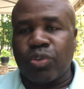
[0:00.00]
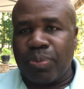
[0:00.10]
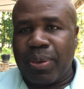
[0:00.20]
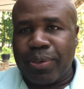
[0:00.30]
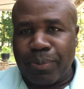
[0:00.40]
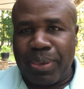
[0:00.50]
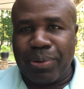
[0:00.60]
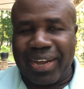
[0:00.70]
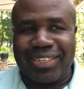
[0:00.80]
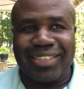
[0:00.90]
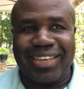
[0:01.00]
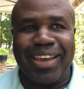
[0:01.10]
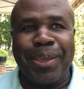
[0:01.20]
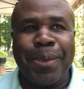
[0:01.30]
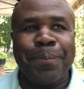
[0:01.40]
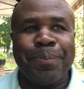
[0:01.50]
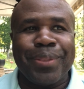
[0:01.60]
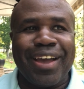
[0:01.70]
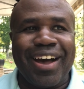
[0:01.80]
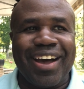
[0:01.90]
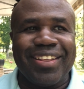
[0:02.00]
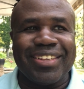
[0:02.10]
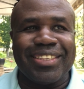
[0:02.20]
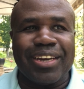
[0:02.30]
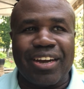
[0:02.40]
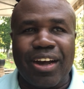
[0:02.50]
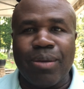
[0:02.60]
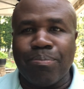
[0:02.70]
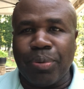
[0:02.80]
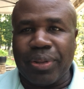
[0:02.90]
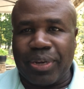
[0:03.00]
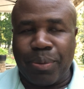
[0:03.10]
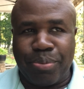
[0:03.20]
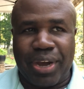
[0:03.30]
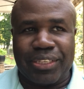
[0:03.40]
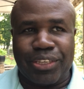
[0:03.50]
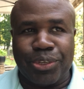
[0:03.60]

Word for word: So people, some people actually say uh, this is the gun bullet process.